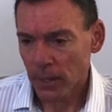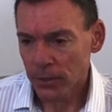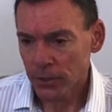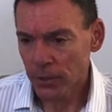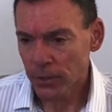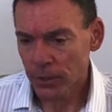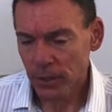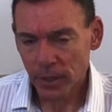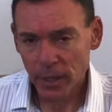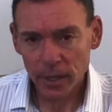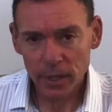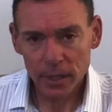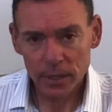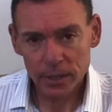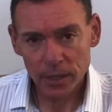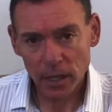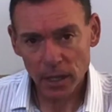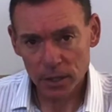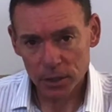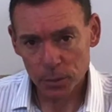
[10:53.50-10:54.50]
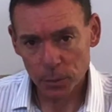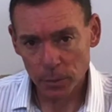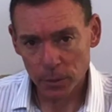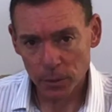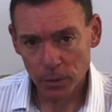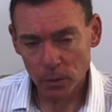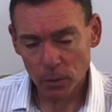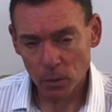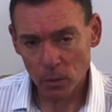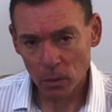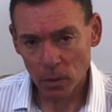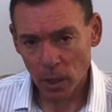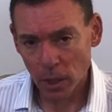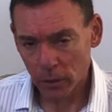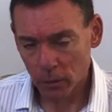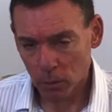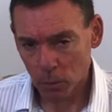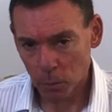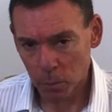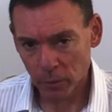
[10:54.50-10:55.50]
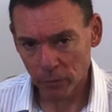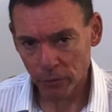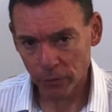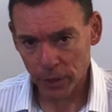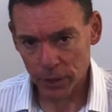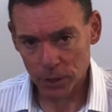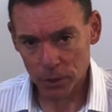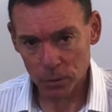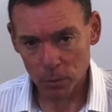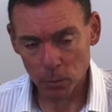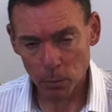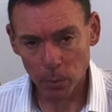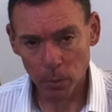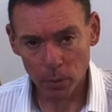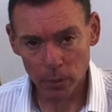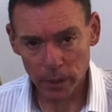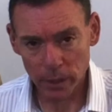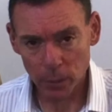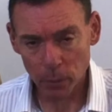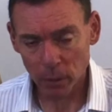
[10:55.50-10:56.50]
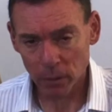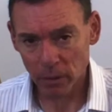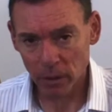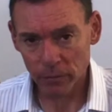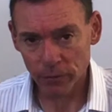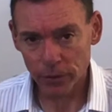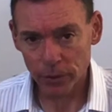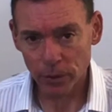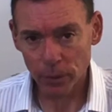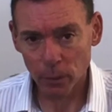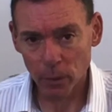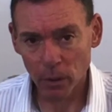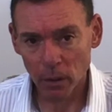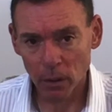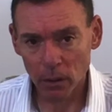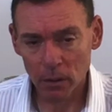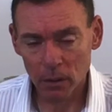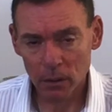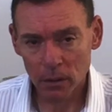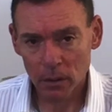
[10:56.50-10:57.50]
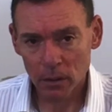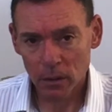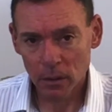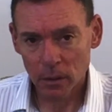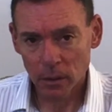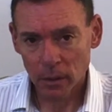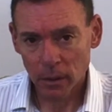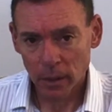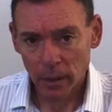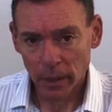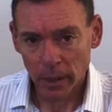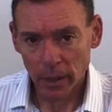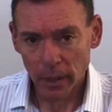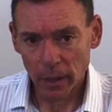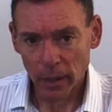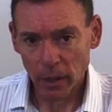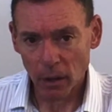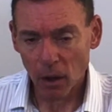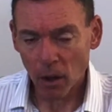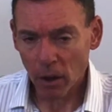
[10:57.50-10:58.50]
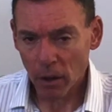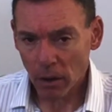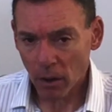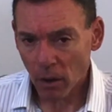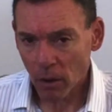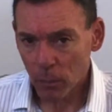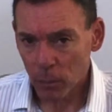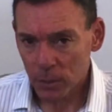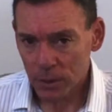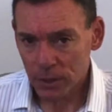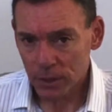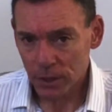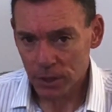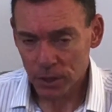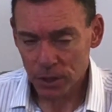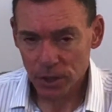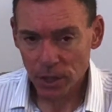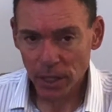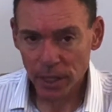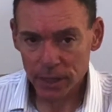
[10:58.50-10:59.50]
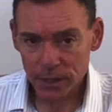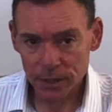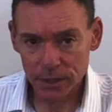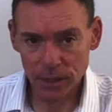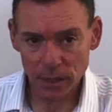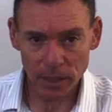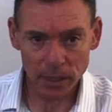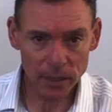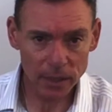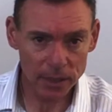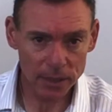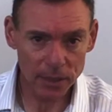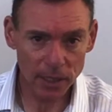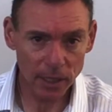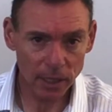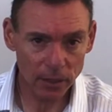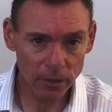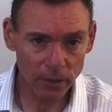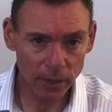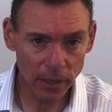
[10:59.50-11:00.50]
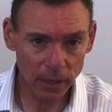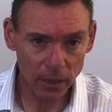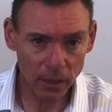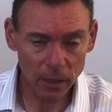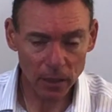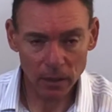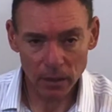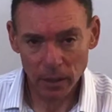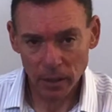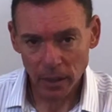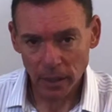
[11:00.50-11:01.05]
You can get in touch with your local professional body wherever you are. I would suggest in this area